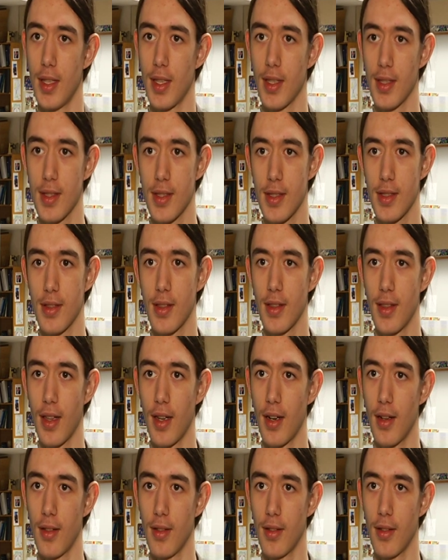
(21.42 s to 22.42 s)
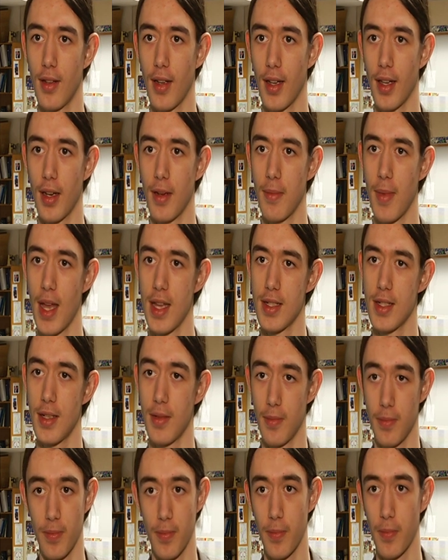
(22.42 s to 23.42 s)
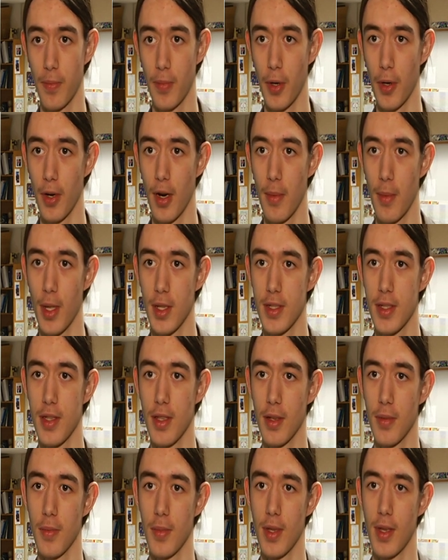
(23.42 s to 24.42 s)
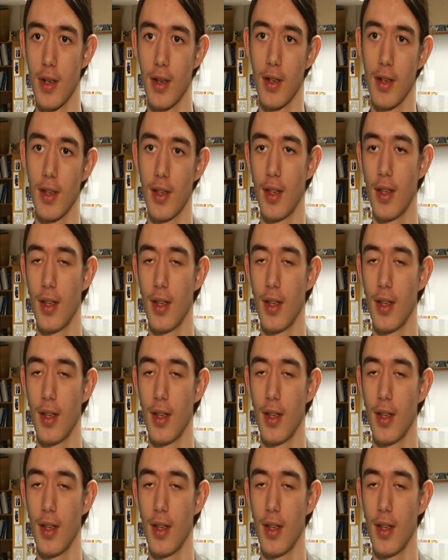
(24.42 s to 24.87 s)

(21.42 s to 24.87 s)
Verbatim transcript: things that uh, I can imagine and program onto the computer,